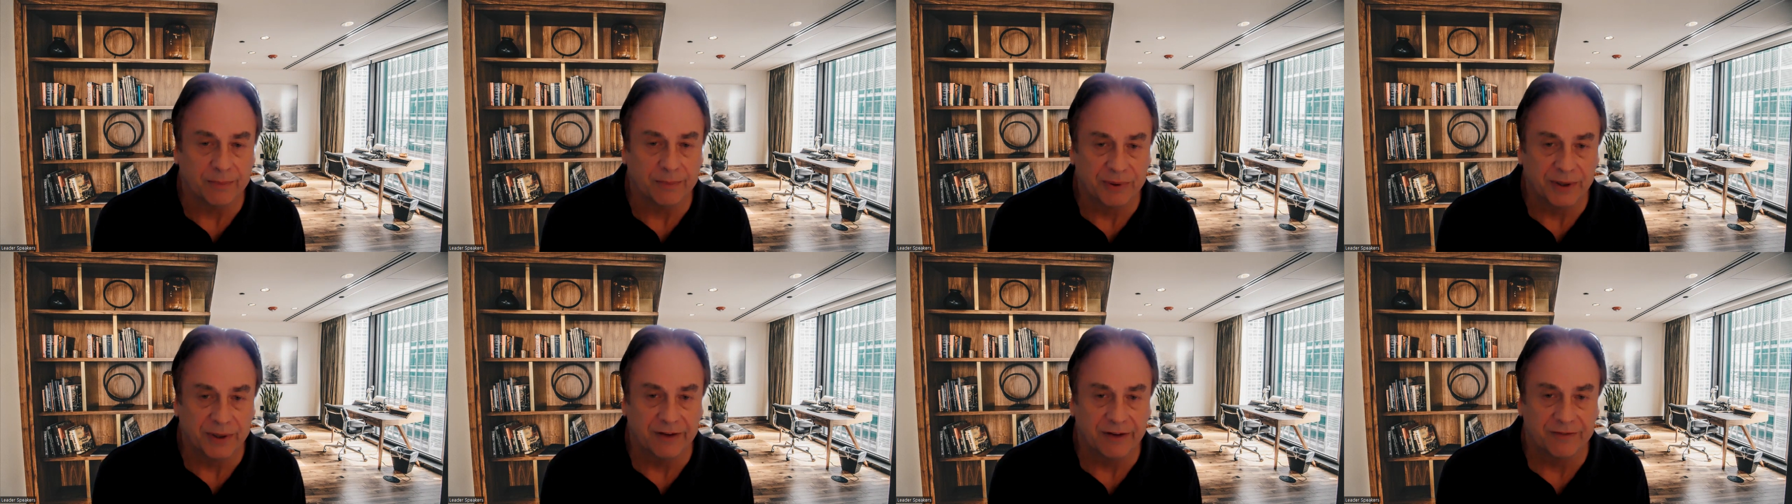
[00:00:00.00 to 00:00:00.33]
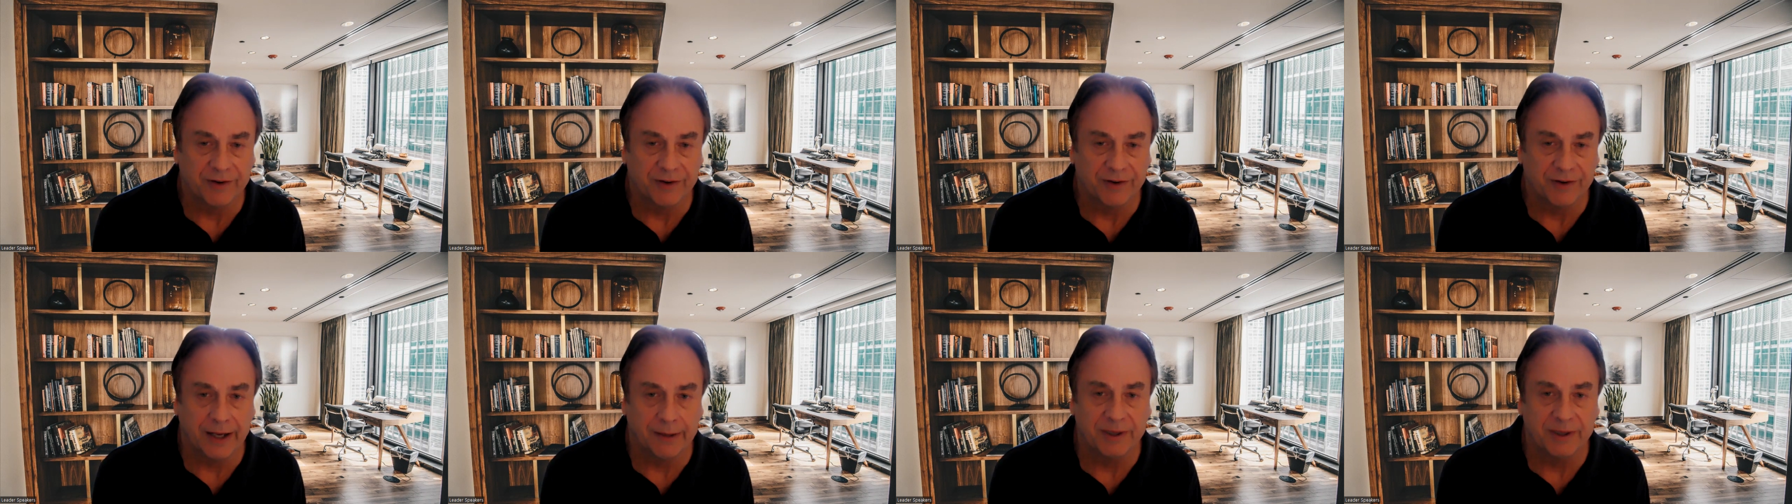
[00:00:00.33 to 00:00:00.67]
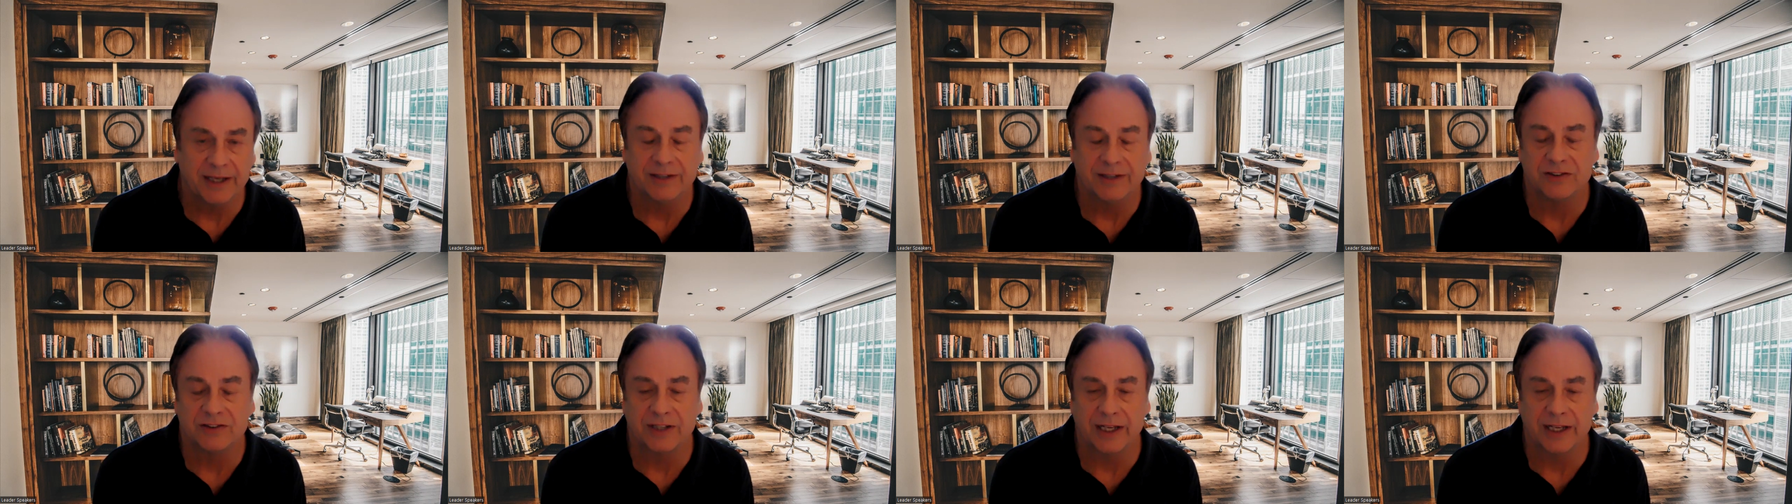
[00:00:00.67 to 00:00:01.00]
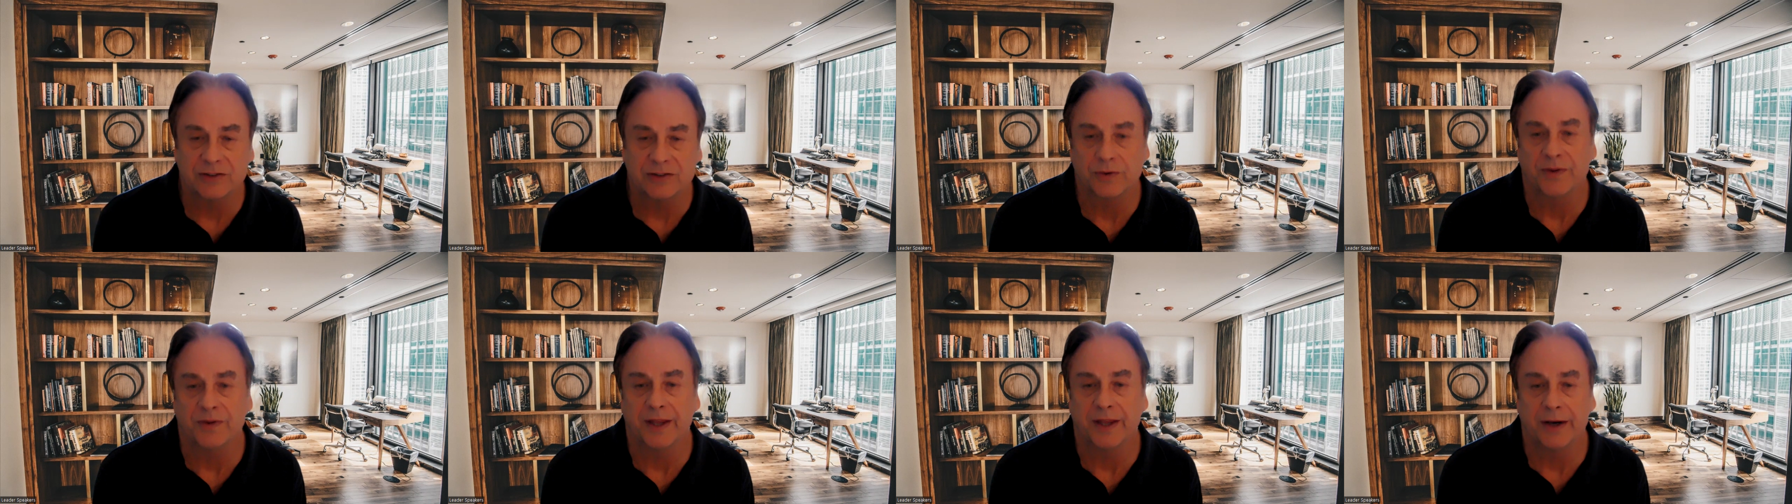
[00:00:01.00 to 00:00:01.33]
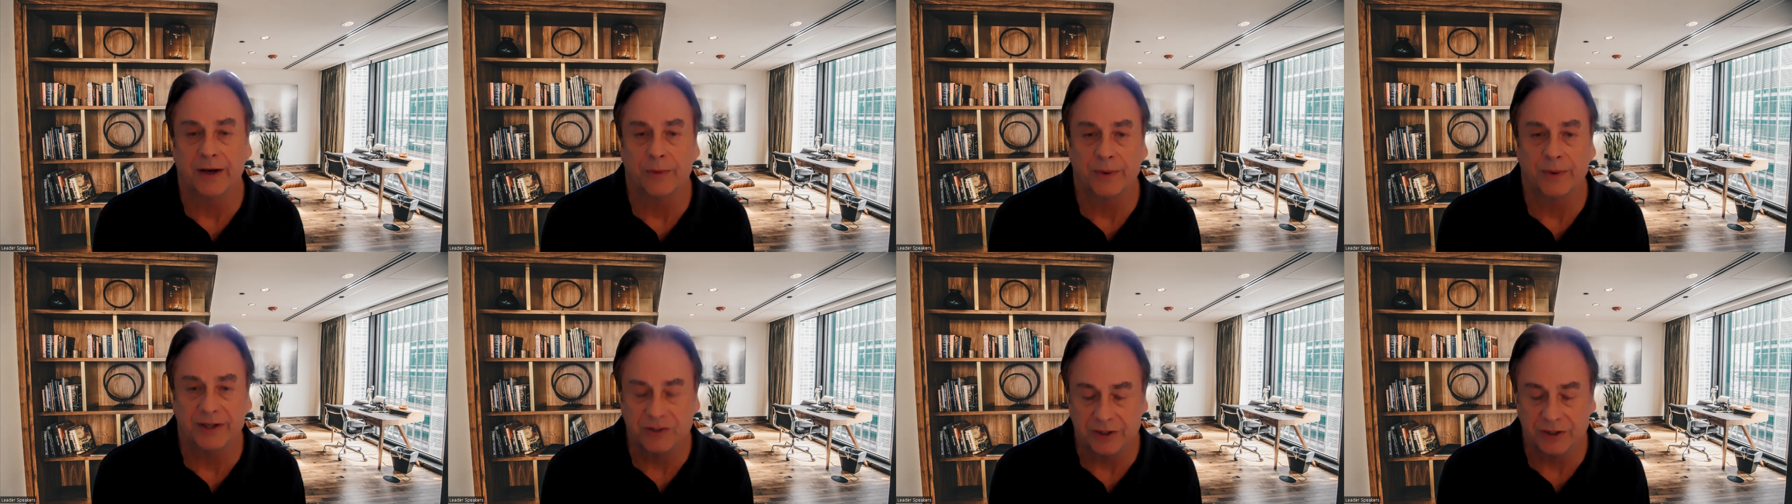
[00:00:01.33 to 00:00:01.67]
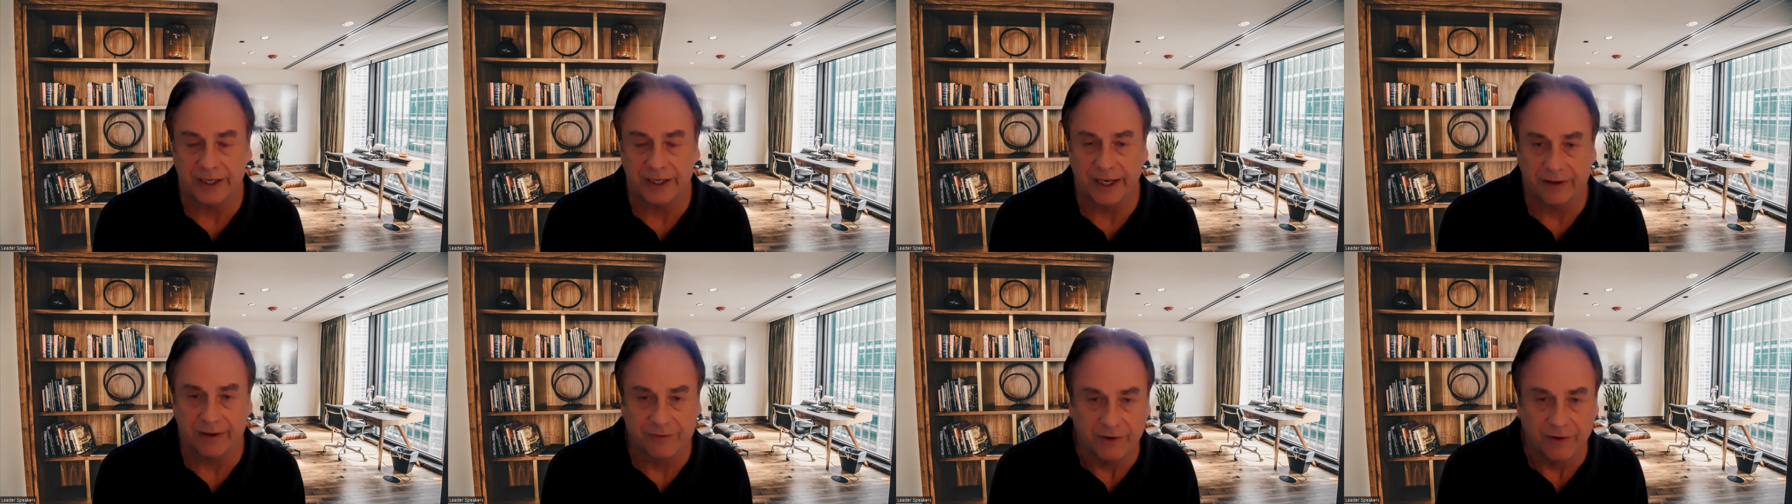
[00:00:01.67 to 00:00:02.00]
Printify because that's where they
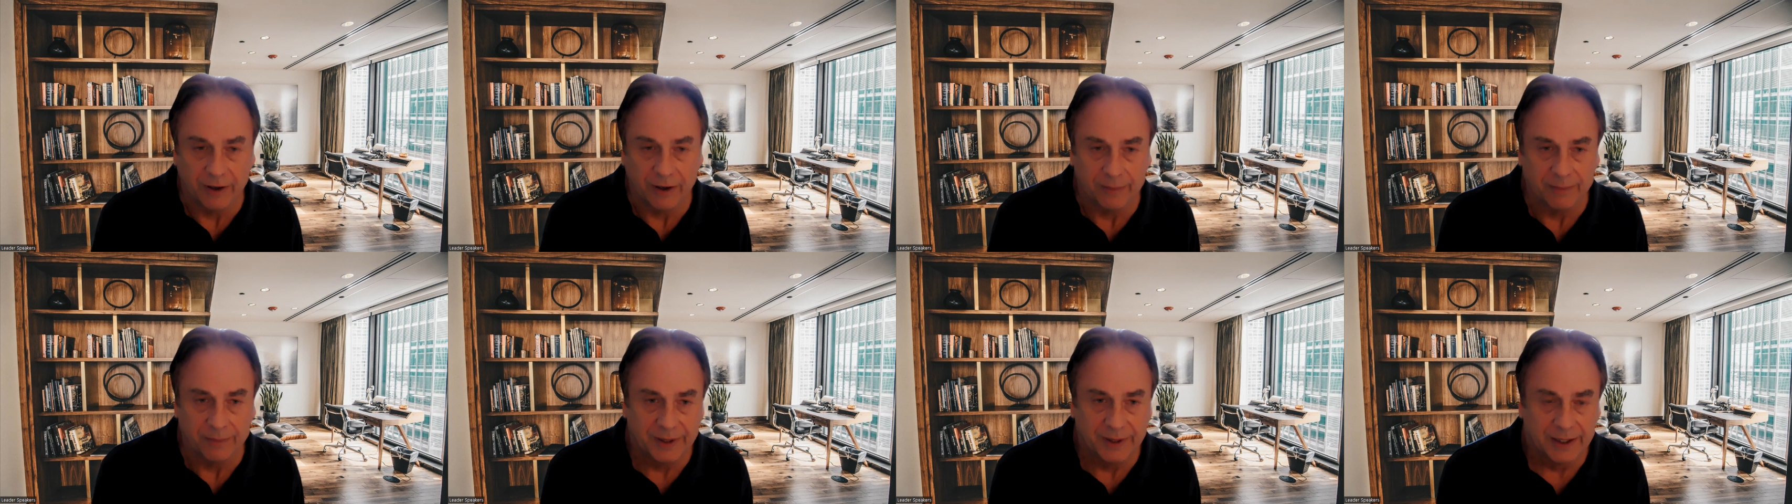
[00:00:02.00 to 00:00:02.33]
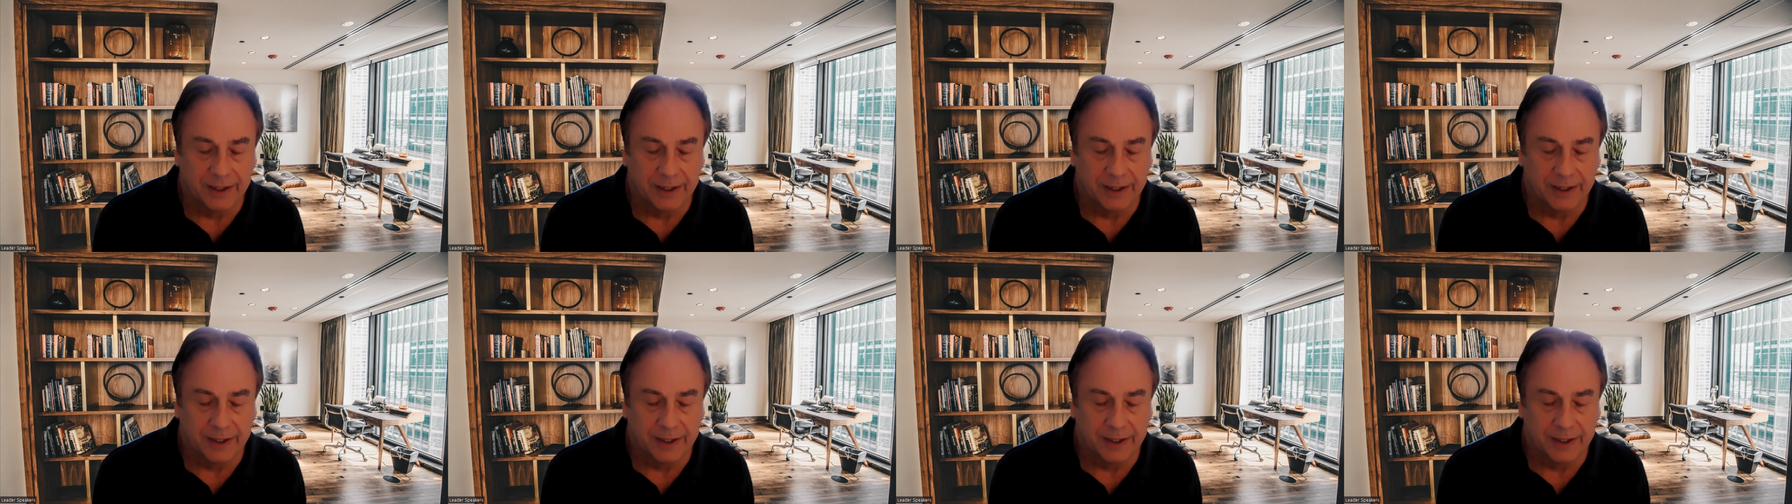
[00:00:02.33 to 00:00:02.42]
originate from.